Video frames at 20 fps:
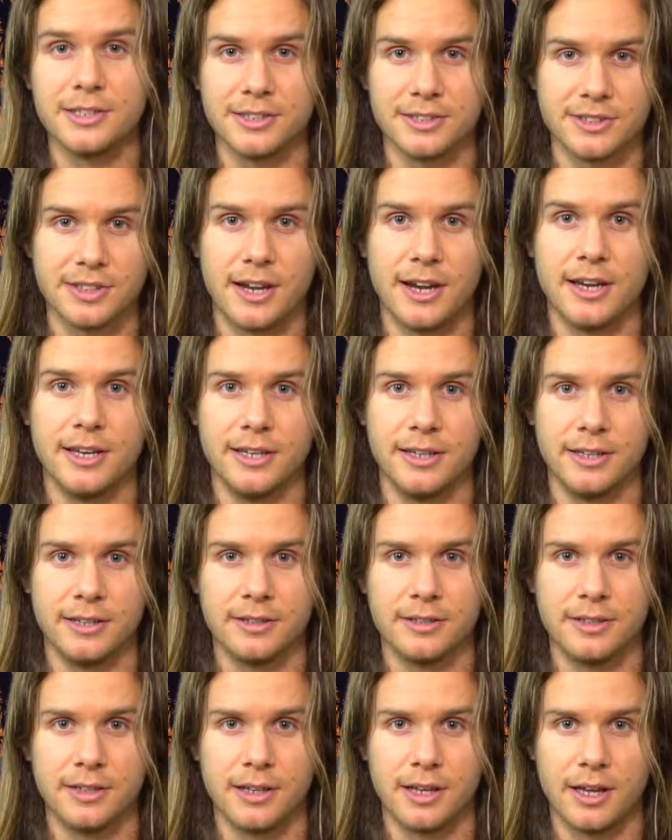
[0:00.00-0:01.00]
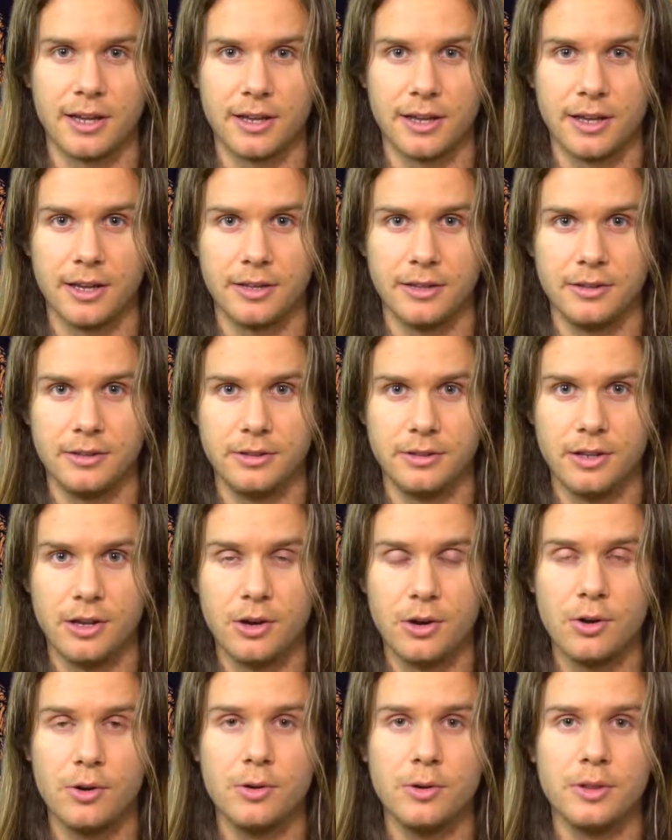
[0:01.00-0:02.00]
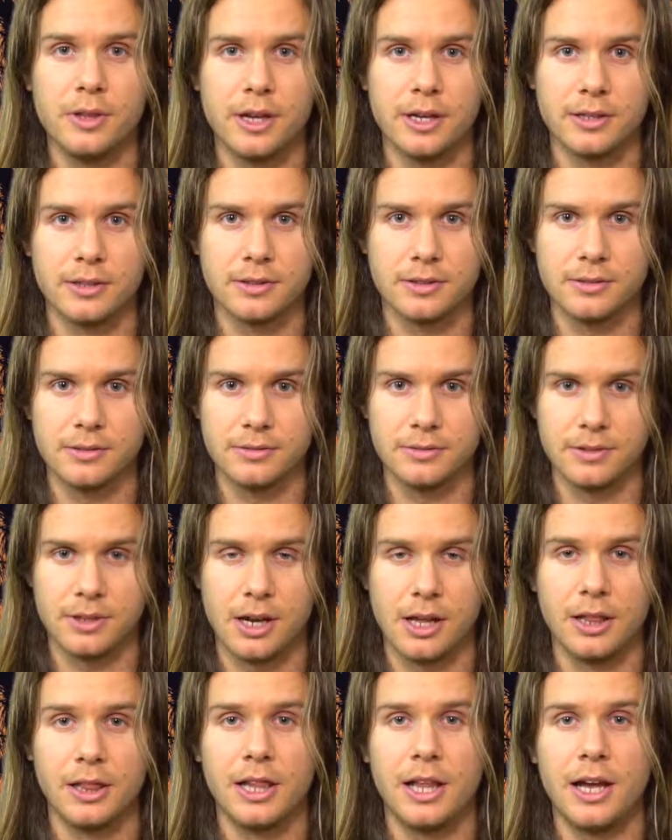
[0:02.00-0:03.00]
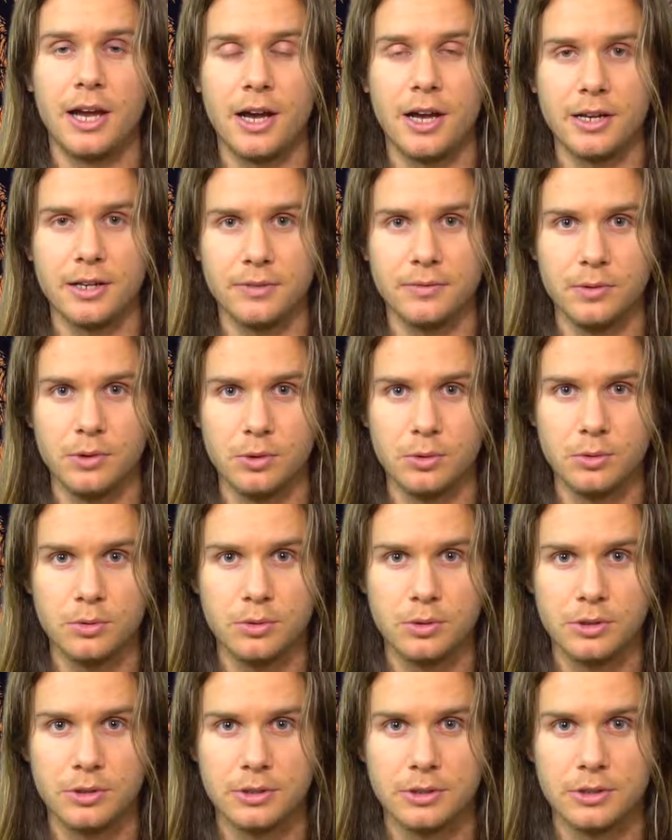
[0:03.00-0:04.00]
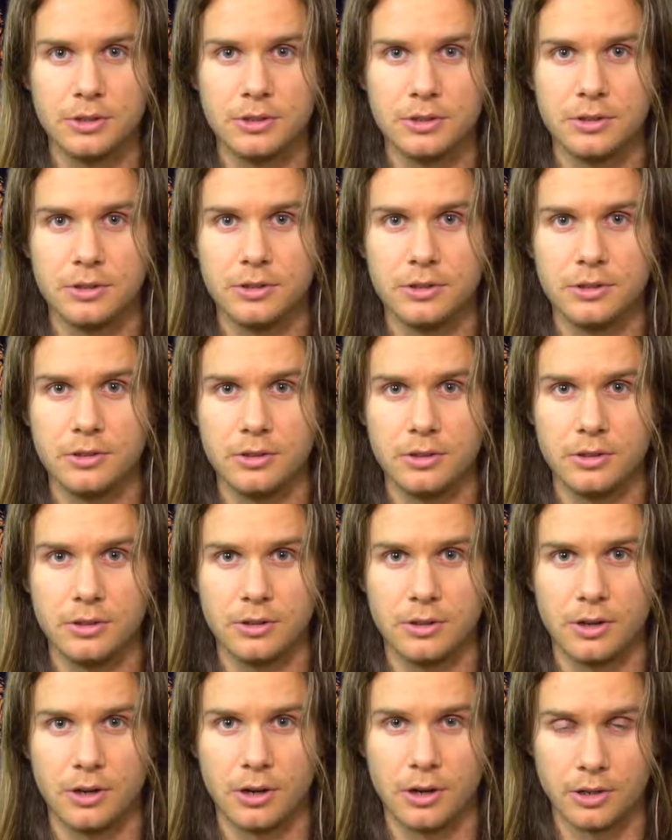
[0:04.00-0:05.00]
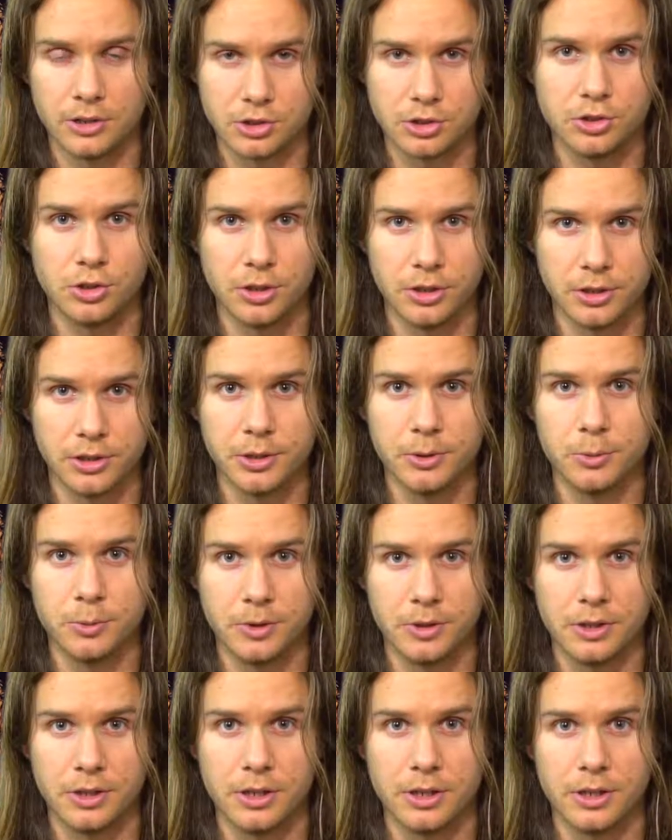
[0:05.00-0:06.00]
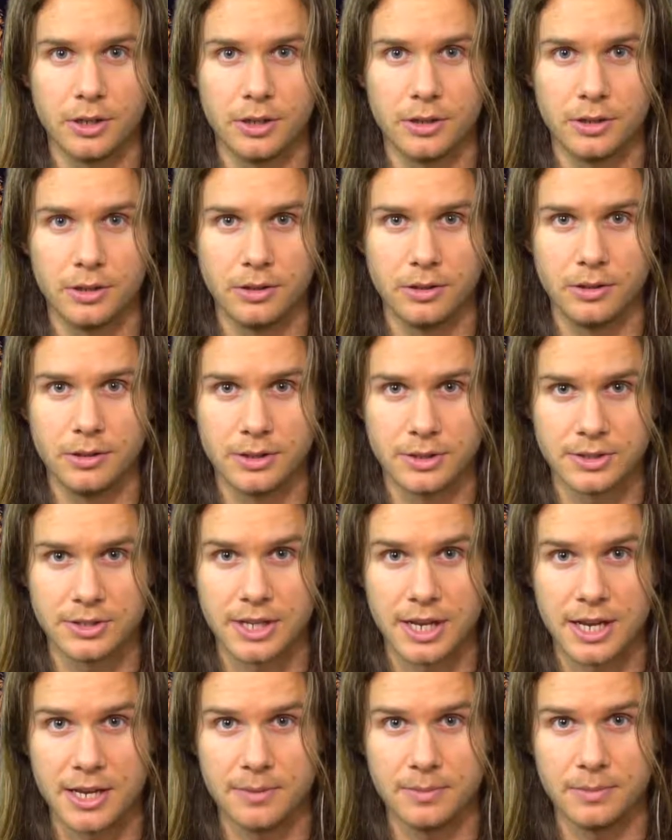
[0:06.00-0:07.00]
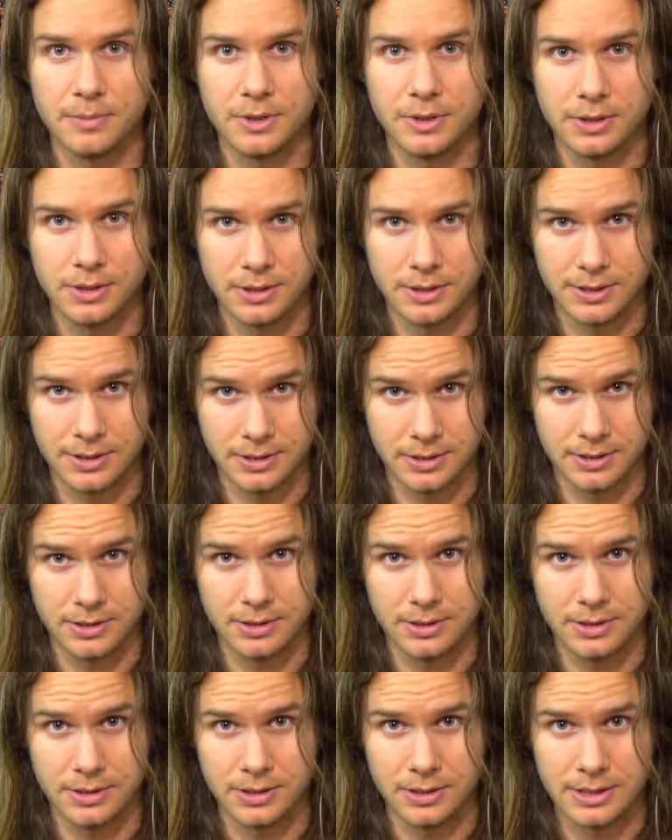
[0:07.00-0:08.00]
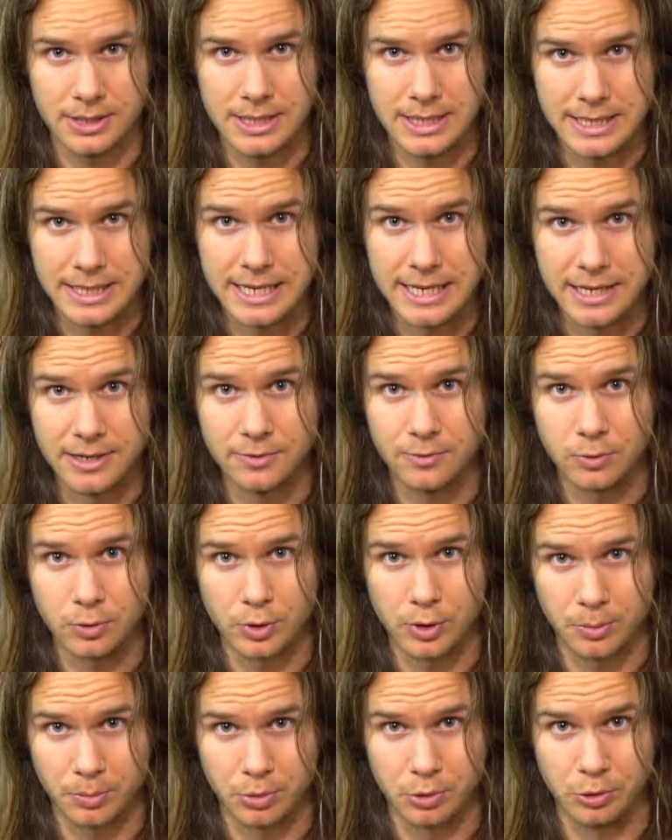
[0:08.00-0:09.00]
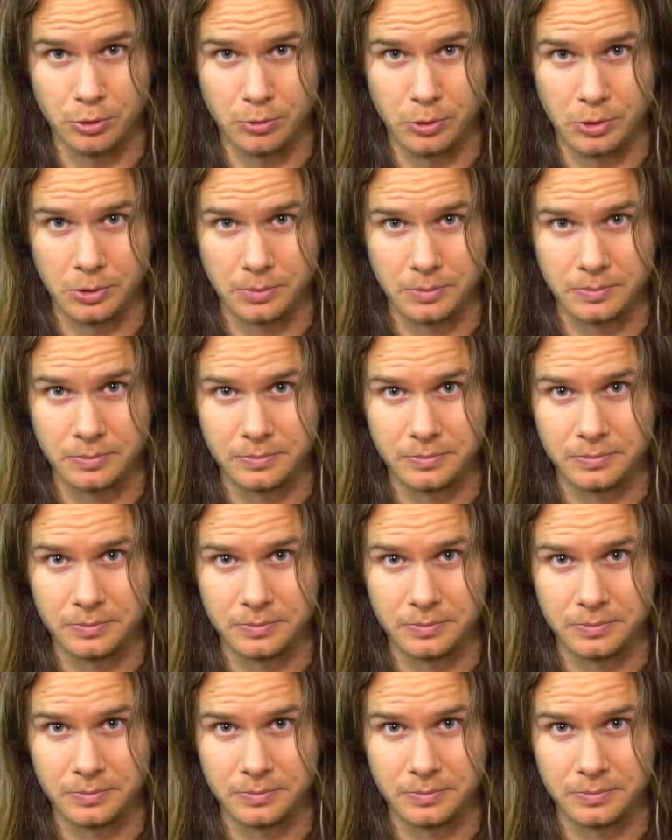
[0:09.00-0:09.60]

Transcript: anxiety, and I know that a lot of you are struggling with the same need for approval,